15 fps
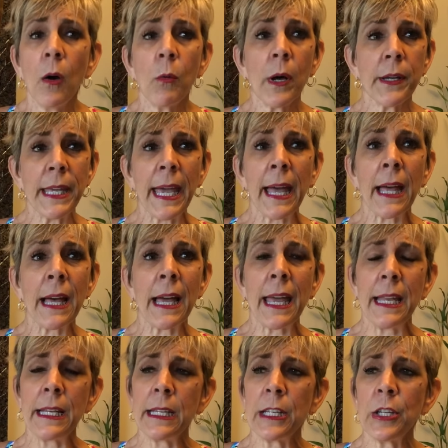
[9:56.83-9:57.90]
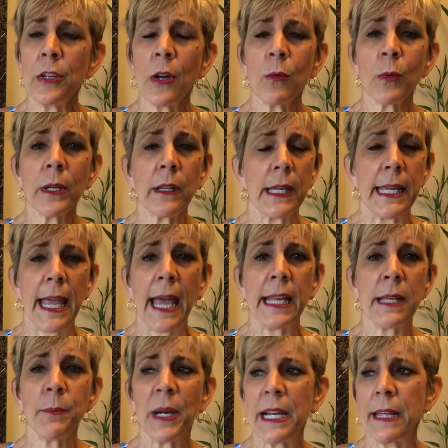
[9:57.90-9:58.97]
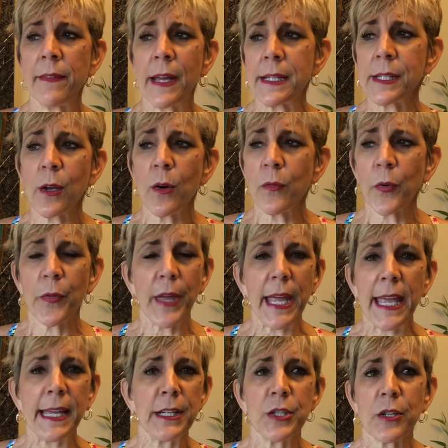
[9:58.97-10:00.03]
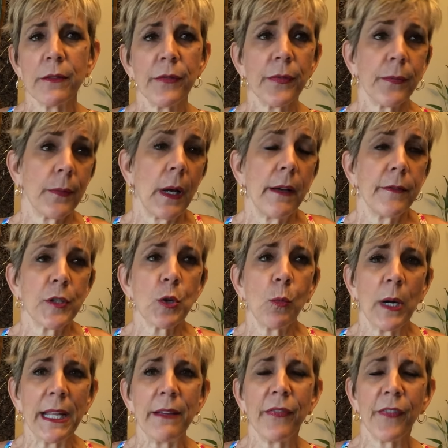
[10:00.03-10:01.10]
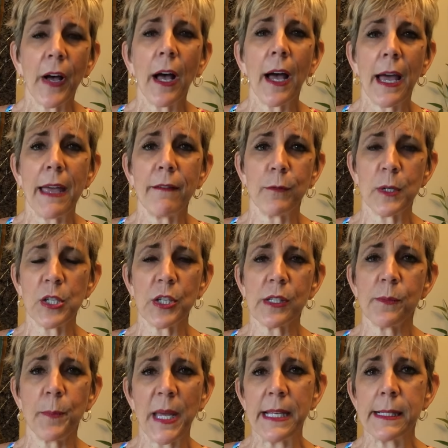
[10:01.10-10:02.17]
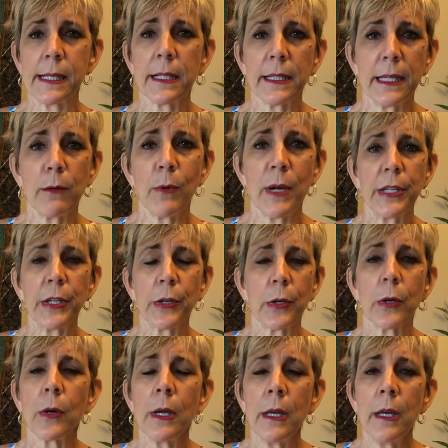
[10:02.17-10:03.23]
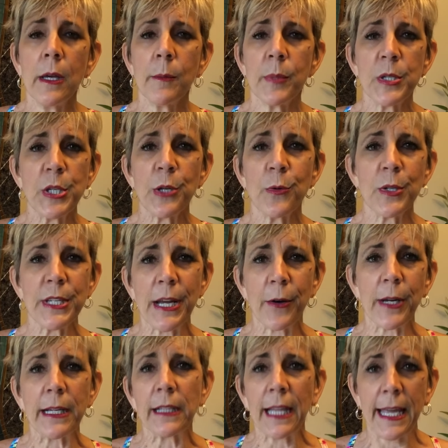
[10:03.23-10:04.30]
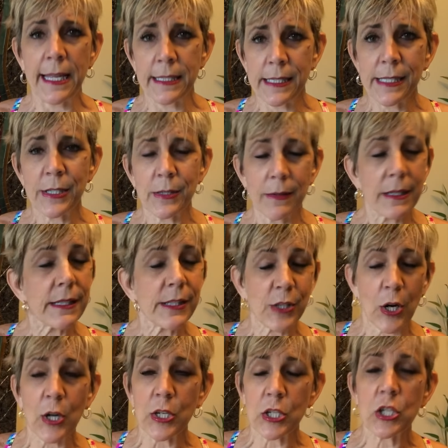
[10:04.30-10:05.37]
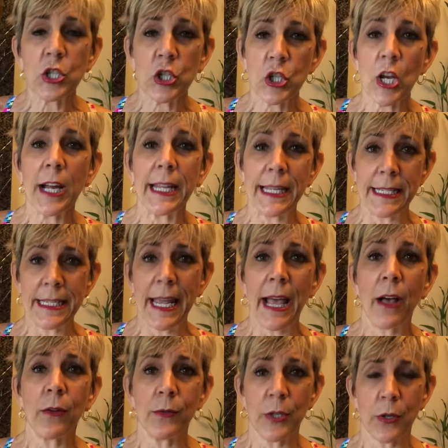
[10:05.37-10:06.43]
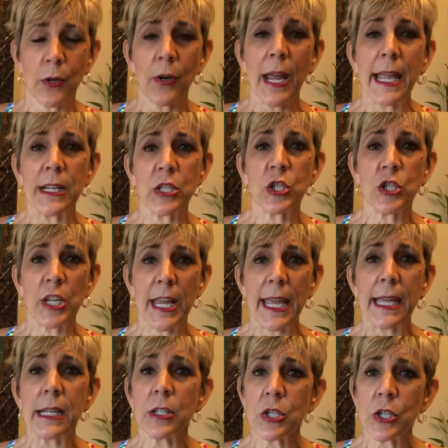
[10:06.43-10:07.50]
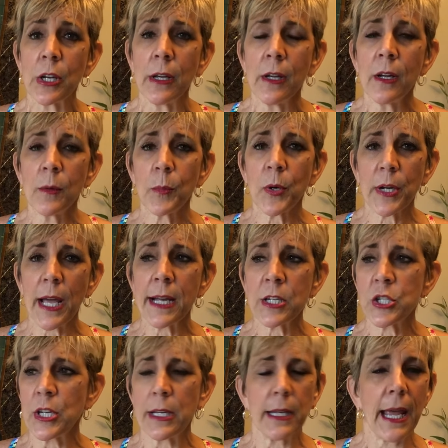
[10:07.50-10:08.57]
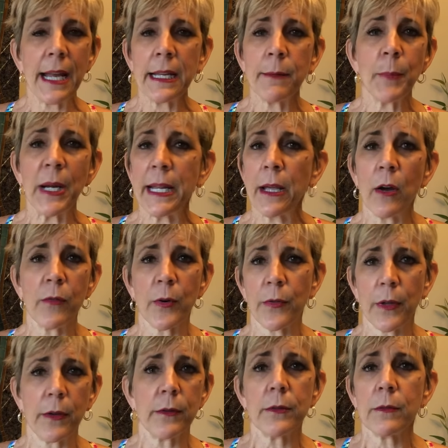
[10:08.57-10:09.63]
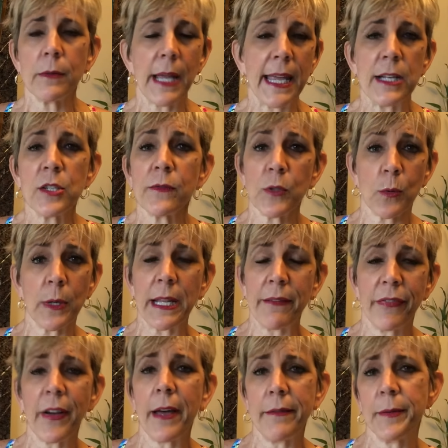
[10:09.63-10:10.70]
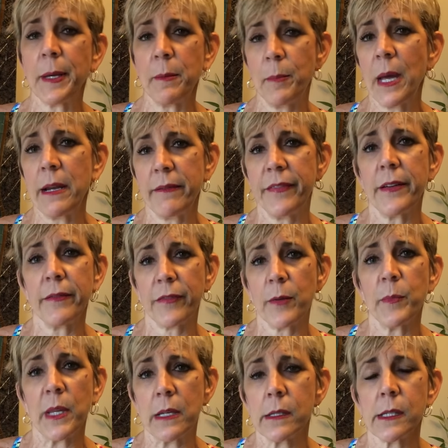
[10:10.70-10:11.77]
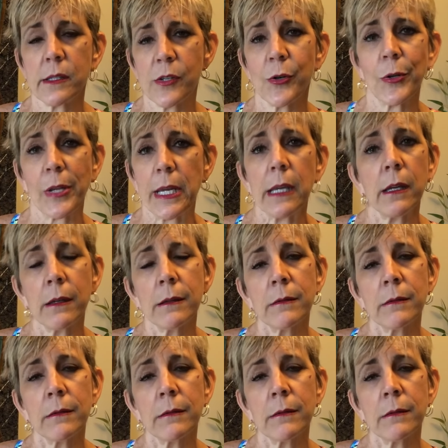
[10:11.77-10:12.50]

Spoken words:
Well, yeah, and you know, really anybody that's over the age of 25, which is basically your pituitary gland starts shutting down your HGH production, anybody over the age of 25 can benefit from this, certainly.